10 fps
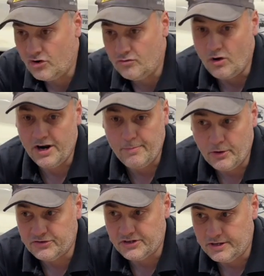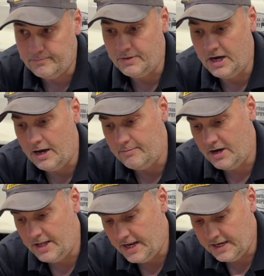and ride up onto them,
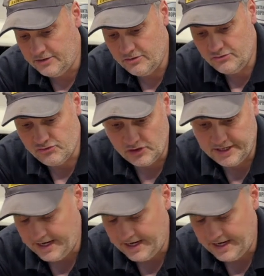and then try and get